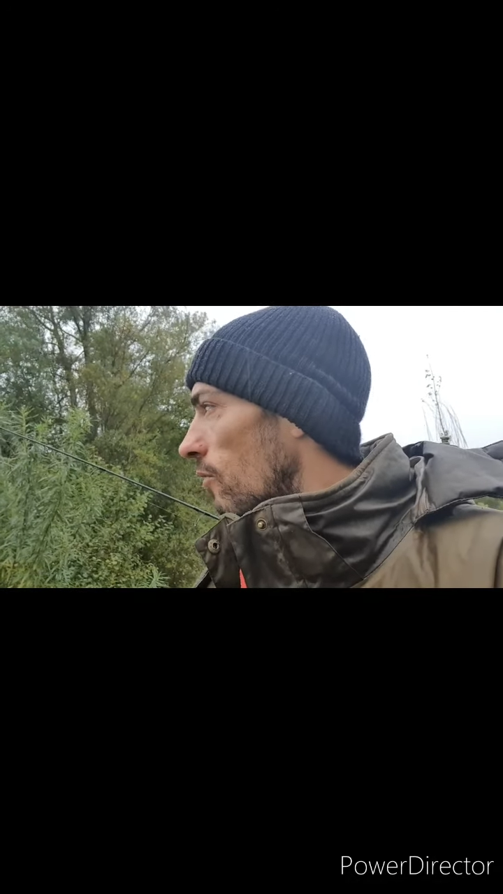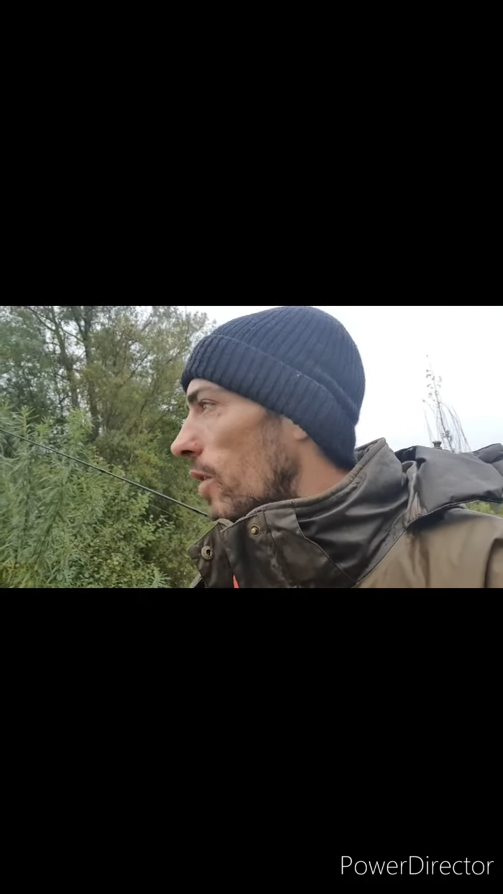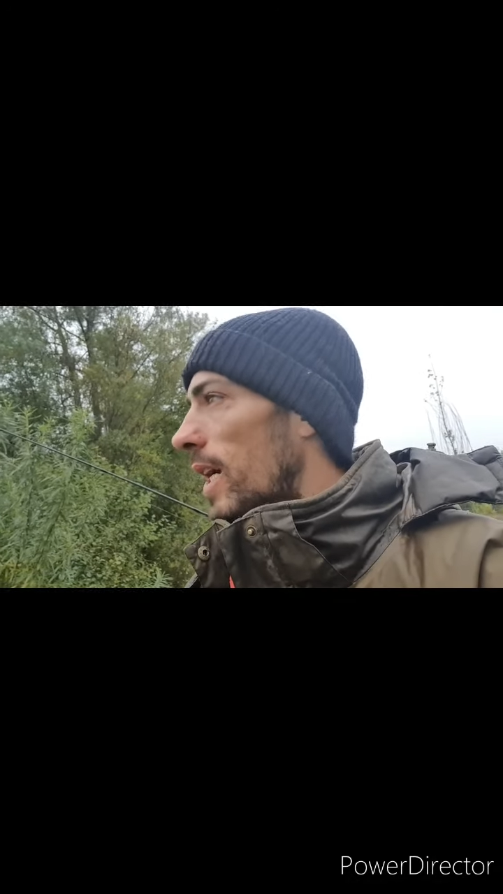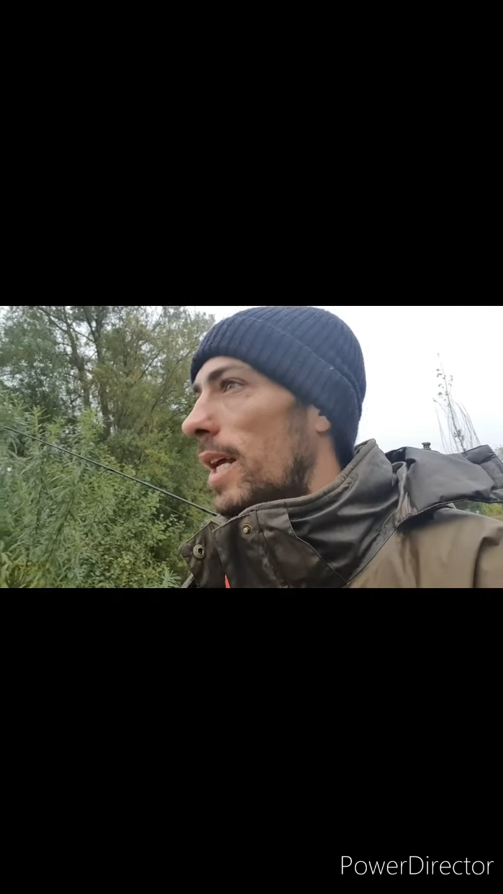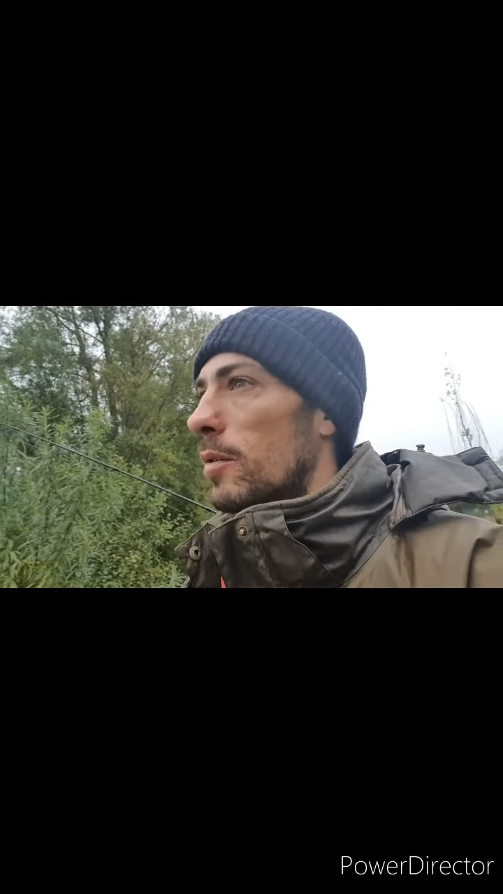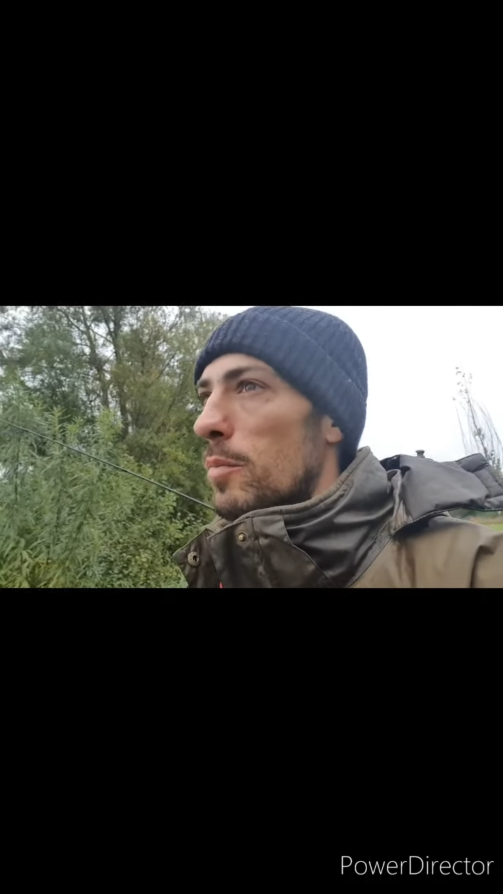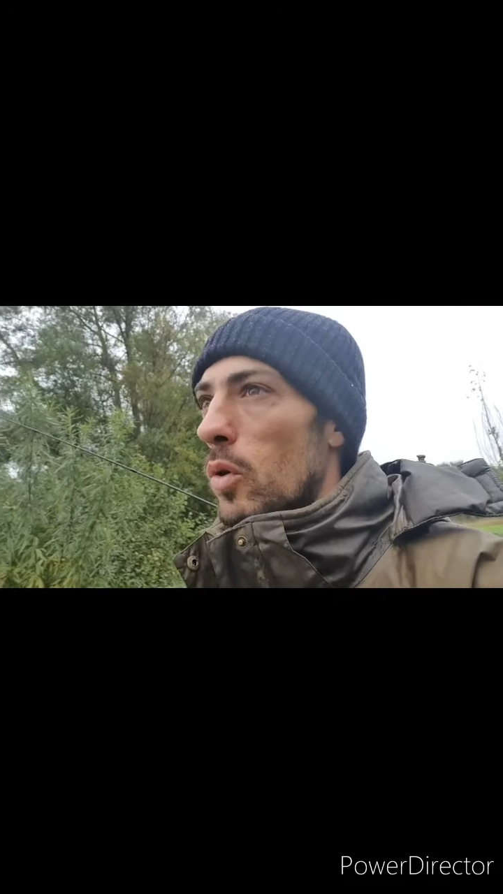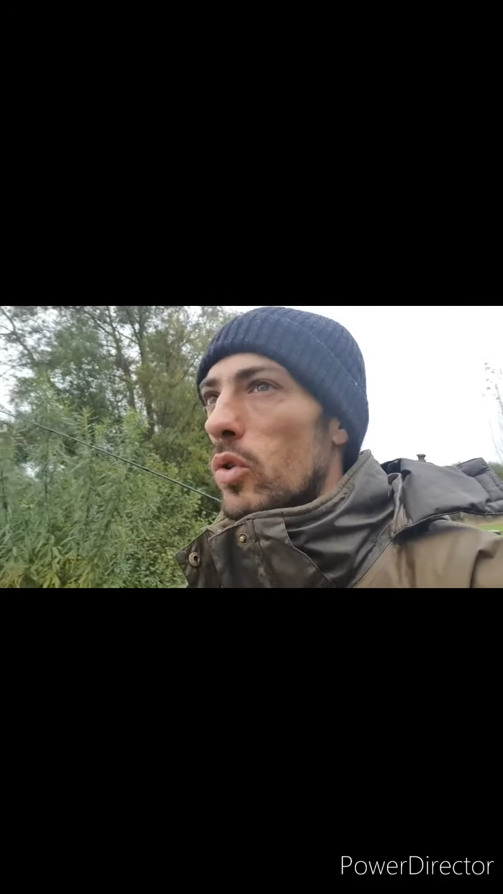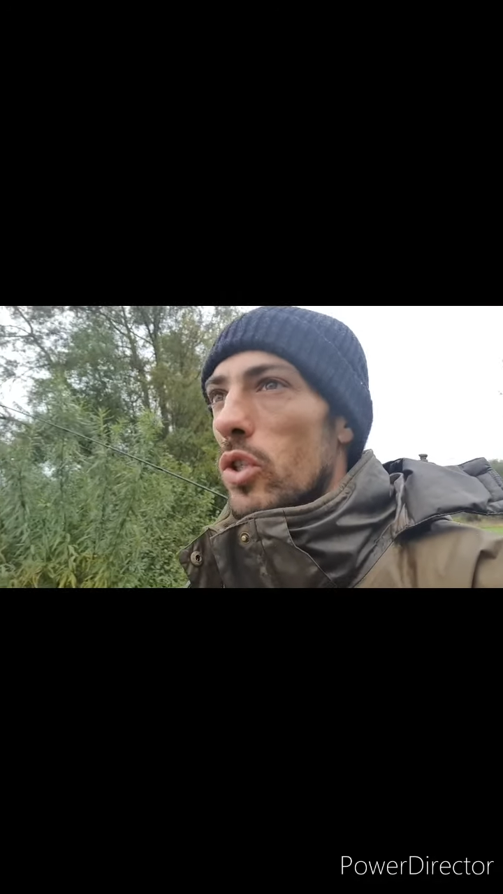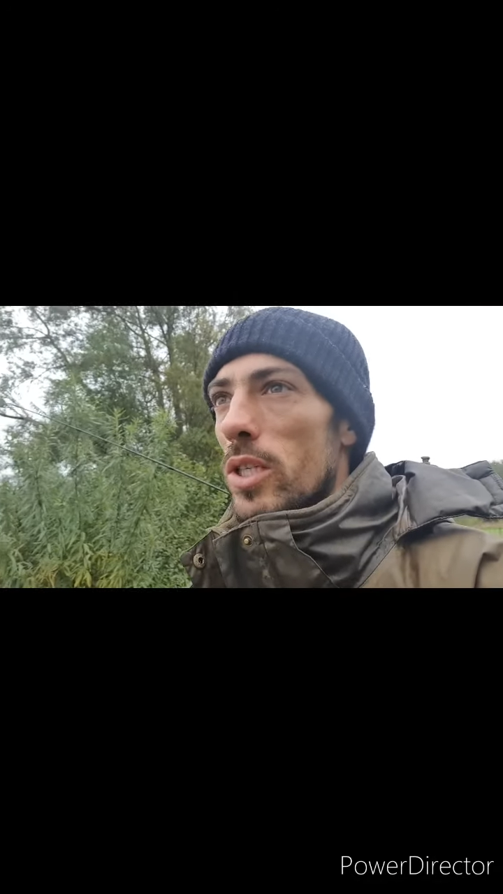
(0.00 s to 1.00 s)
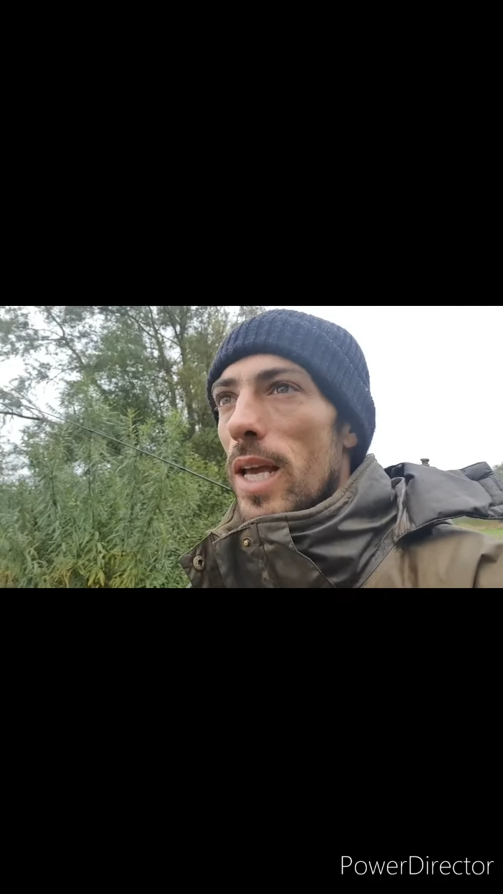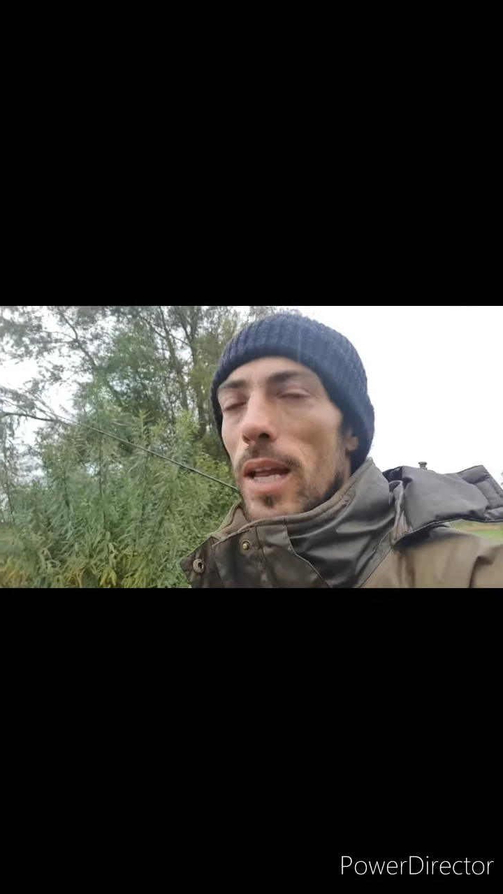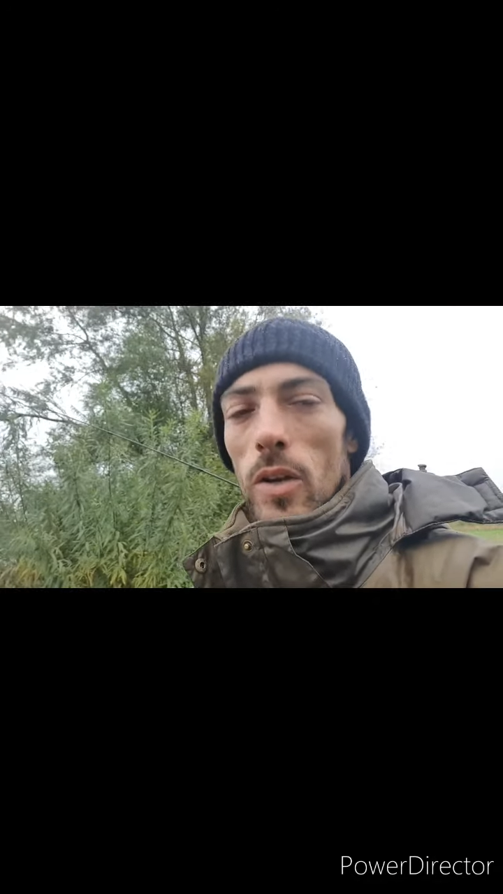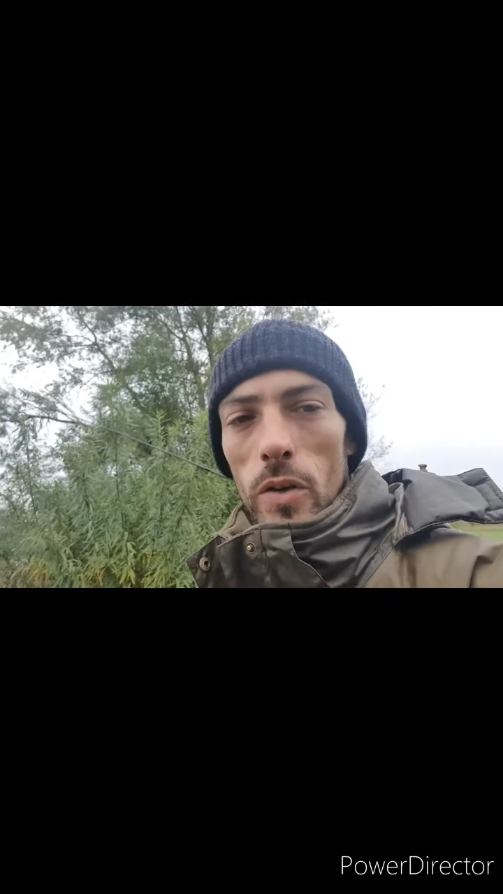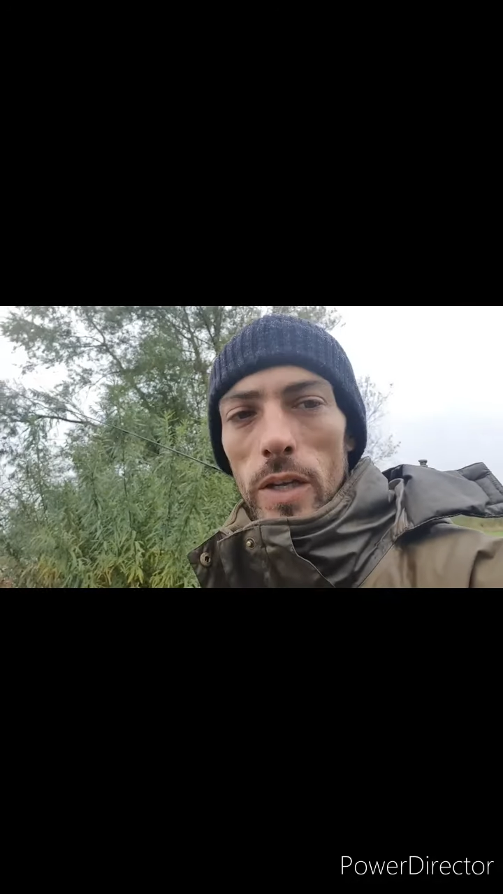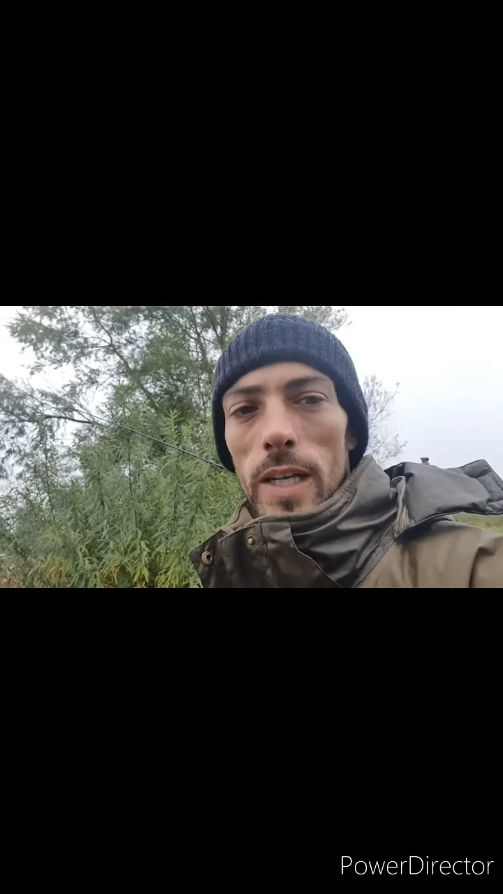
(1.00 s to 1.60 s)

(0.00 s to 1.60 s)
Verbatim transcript: Really, it was more just to get a look